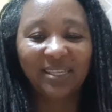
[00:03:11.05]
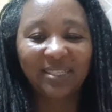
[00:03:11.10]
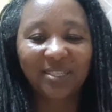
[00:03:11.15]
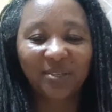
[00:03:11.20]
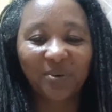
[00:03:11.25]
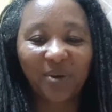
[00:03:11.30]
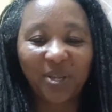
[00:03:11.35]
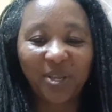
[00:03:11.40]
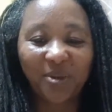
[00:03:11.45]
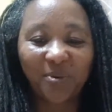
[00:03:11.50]

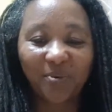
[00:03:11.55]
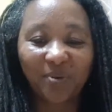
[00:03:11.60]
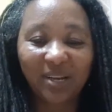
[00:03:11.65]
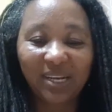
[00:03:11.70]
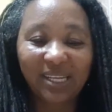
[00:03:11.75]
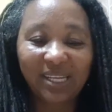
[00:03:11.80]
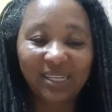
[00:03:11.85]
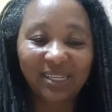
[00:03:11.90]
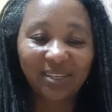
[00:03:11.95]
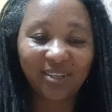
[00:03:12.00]
So when you were
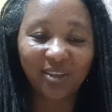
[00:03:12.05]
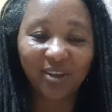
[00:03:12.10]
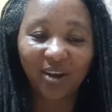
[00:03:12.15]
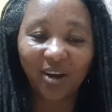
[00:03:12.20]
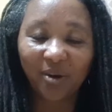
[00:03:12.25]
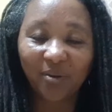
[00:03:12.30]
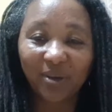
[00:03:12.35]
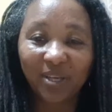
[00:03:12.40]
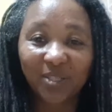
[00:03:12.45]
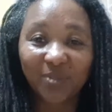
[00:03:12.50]
little, you
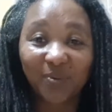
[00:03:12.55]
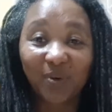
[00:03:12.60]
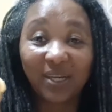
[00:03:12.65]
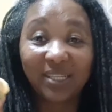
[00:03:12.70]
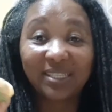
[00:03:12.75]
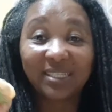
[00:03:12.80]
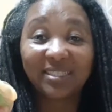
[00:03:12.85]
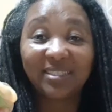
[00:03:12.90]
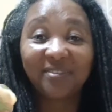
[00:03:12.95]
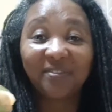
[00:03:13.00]
always
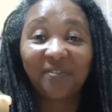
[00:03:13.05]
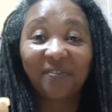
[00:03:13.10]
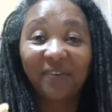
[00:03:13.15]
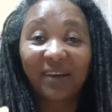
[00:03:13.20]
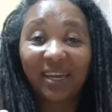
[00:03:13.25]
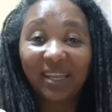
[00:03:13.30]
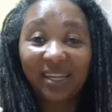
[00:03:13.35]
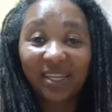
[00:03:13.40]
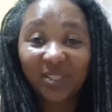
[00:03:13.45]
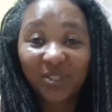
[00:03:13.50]
wanted to
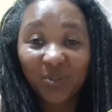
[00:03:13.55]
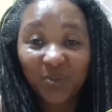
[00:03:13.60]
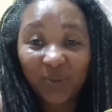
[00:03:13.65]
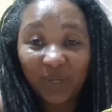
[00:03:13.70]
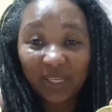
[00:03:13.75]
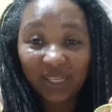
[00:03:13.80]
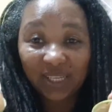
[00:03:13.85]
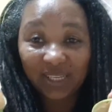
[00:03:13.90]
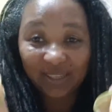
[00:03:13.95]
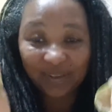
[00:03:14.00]
find a
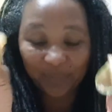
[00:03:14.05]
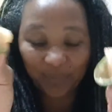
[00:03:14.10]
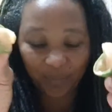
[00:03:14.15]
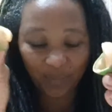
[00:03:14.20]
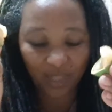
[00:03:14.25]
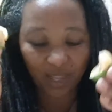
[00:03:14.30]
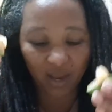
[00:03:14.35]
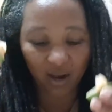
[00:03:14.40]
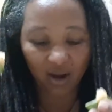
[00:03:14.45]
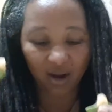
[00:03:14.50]
twinnie.
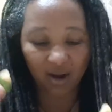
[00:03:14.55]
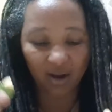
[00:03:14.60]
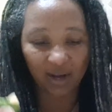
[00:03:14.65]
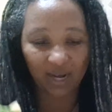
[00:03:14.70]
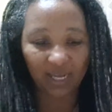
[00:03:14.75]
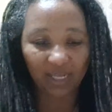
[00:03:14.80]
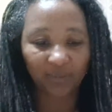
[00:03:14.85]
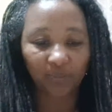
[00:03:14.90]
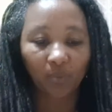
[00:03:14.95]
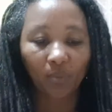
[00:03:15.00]
All
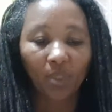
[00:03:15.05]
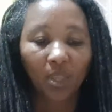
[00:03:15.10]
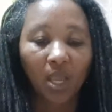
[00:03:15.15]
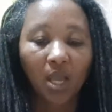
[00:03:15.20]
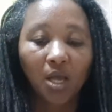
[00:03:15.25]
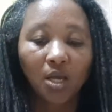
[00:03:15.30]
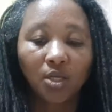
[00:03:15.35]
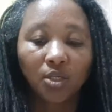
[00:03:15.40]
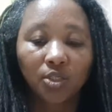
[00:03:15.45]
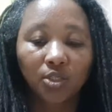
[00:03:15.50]
right.
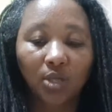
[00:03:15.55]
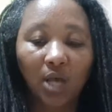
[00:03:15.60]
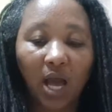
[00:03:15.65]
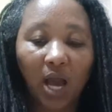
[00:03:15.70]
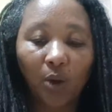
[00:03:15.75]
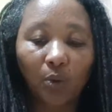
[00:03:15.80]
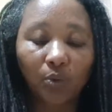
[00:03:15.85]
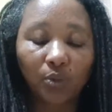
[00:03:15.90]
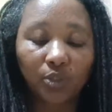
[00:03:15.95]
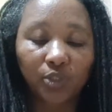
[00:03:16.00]

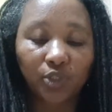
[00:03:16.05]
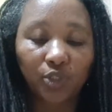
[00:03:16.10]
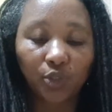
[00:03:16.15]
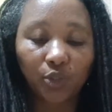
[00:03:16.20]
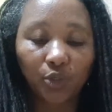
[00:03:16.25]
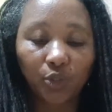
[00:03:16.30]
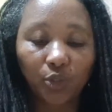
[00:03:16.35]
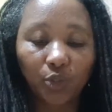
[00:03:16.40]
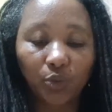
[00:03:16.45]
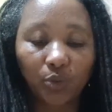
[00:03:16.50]

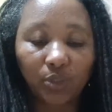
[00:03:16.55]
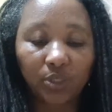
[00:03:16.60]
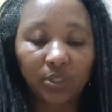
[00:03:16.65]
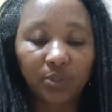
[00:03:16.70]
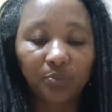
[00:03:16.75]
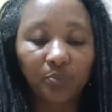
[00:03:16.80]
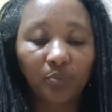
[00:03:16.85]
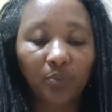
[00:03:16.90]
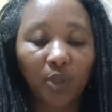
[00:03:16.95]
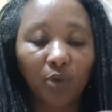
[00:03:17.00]
So you would
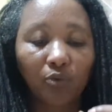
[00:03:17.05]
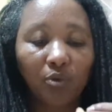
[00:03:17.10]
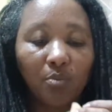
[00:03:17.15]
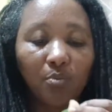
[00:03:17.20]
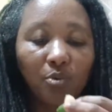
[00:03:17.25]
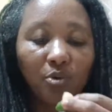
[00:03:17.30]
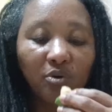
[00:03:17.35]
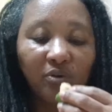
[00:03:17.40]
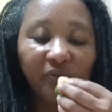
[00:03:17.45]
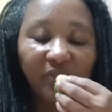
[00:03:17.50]

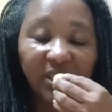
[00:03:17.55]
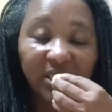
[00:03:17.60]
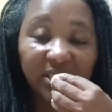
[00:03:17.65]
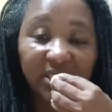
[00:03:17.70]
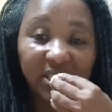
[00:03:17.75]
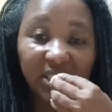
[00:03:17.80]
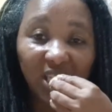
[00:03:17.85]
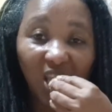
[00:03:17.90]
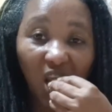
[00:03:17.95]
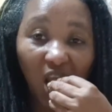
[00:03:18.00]
remove this
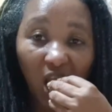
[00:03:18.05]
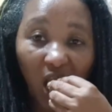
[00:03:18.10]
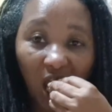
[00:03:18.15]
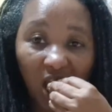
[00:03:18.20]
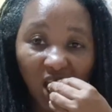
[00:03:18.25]
seed.